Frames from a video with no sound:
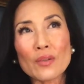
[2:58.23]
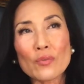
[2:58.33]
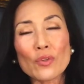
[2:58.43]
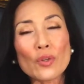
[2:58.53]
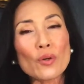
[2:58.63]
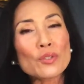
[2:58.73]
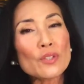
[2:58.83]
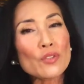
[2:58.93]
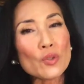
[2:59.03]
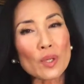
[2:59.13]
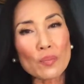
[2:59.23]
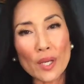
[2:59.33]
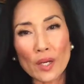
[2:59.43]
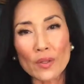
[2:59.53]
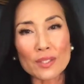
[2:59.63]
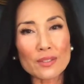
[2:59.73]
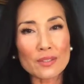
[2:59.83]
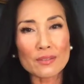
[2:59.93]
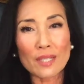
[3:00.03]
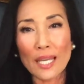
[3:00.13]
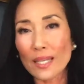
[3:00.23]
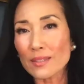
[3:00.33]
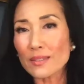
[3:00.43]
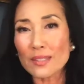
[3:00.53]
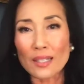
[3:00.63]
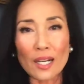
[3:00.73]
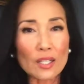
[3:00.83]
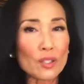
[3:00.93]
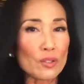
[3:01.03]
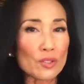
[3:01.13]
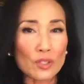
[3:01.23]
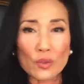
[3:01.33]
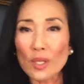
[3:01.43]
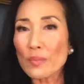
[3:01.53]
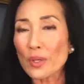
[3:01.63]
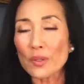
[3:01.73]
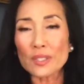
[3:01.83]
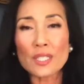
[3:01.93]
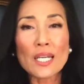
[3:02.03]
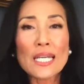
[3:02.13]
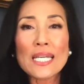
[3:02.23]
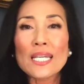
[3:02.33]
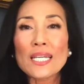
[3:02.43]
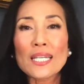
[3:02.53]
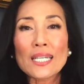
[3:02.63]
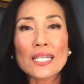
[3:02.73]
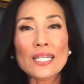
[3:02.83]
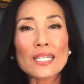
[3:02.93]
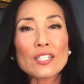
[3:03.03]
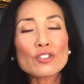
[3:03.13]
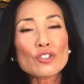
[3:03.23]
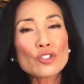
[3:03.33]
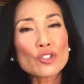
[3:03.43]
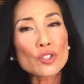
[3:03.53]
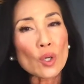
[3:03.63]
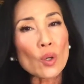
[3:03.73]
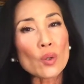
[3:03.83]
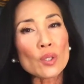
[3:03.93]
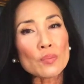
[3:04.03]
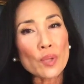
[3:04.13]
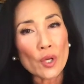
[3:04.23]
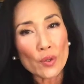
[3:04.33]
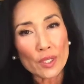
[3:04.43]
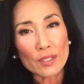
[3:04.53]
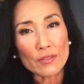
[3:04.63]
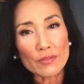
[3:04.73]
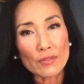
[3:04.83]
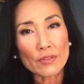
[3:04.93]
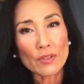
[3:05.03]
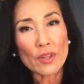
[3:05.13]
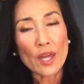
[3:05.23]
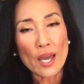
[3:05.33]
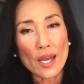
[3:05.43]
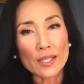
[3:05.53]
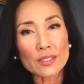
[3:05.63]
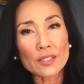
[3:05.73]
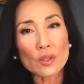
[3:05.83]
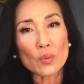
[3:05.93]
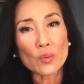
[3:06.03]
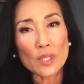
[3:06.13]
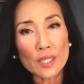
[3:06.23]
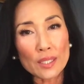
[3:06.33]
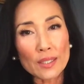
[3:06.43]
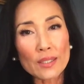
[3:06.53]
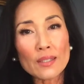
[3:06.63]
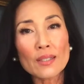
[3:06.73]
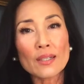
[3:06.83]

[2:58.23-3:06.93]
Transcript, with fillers: for those of you who are parents, aunts, and uncles, grandparents, it is so imperative that we